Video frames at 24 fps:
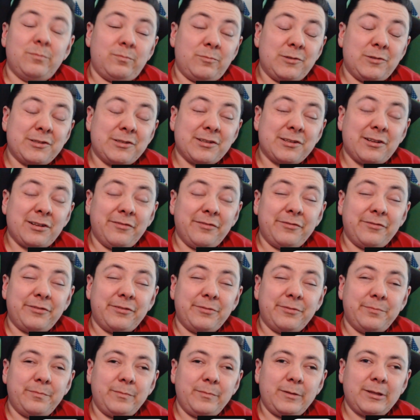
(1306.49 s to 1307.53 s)
resolved
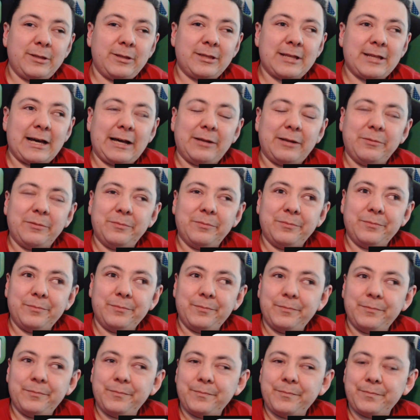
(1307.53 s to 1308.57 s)
in that.
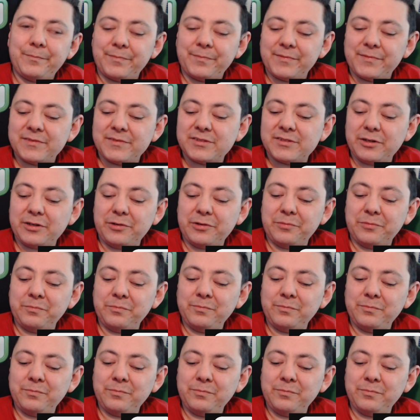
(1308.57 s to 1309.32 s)
So,